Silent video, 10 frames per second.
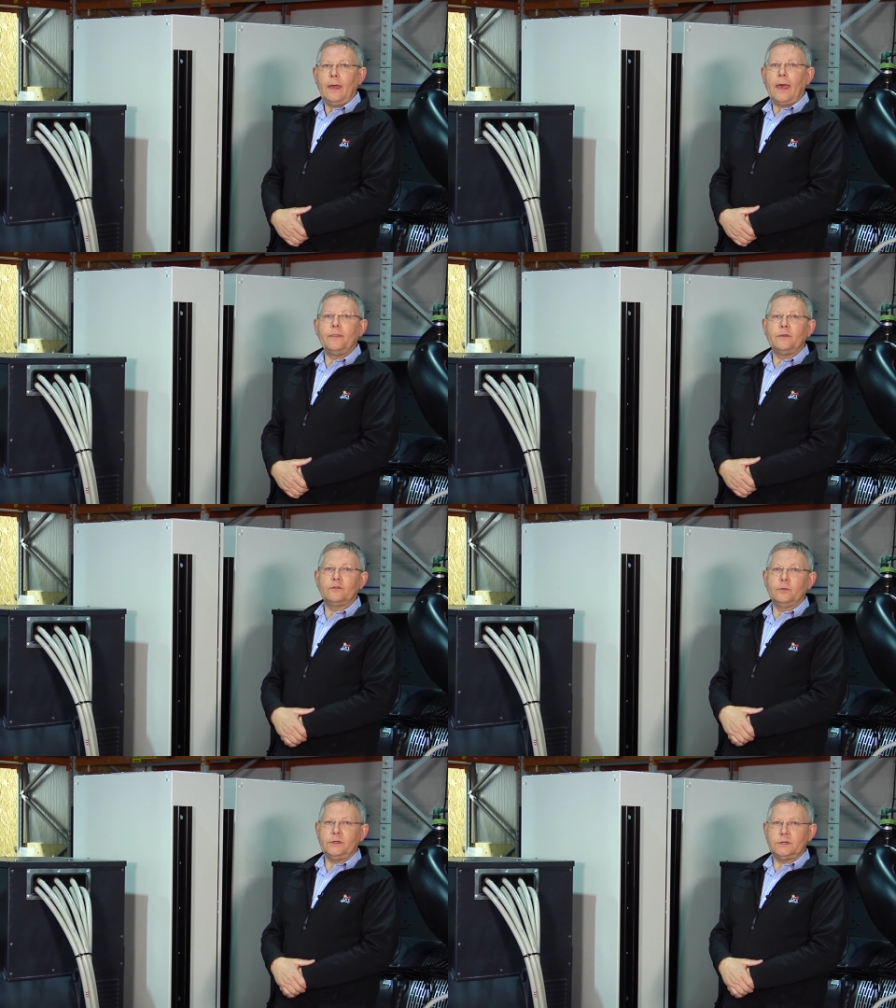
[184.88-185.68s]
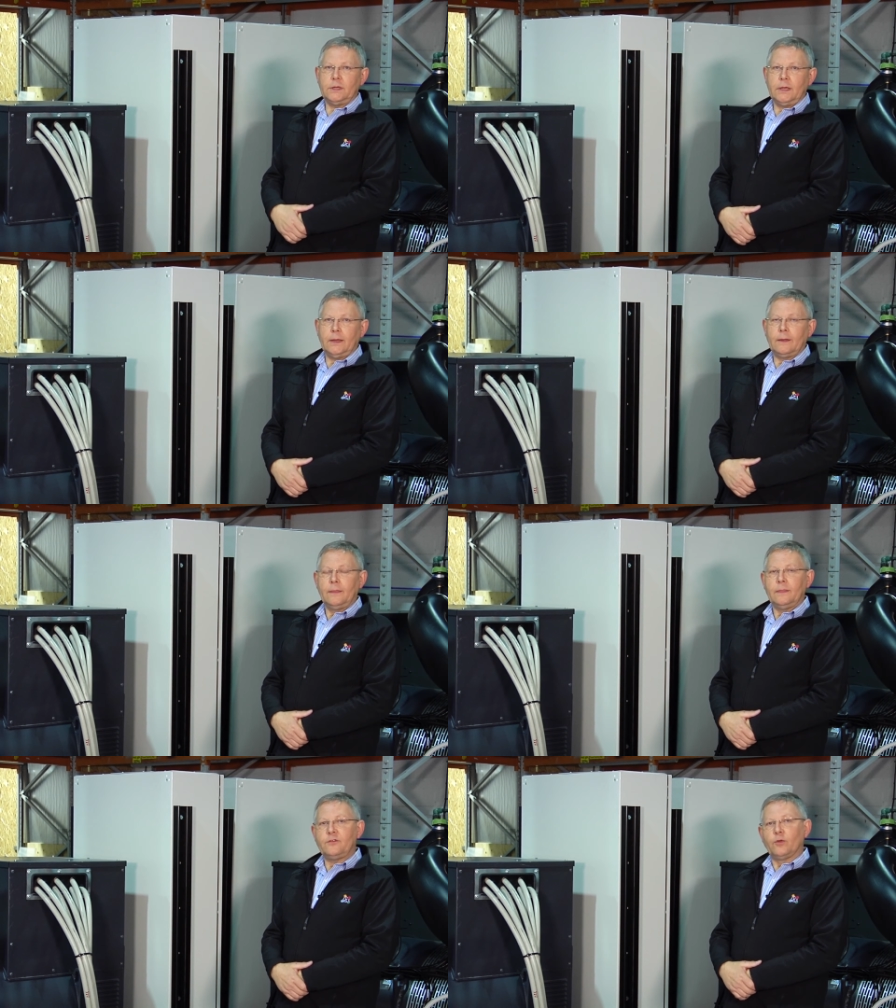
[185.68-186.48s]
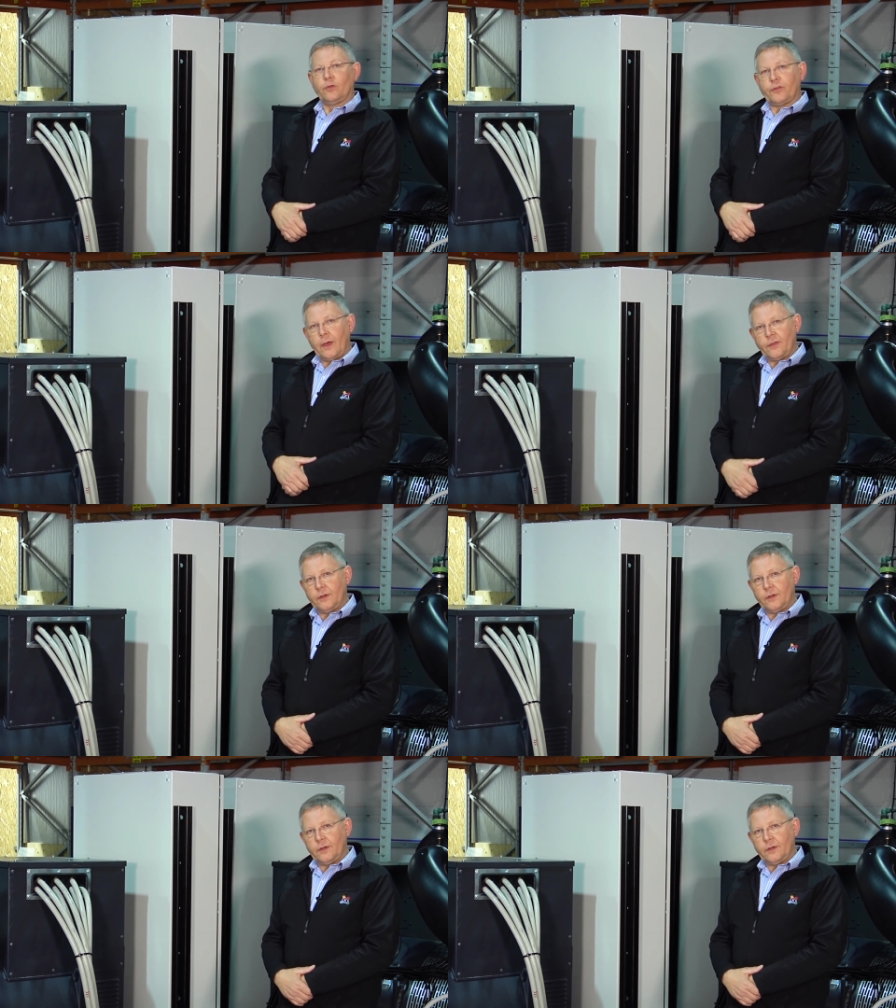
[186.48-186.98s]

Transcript: and the switchgear. This also has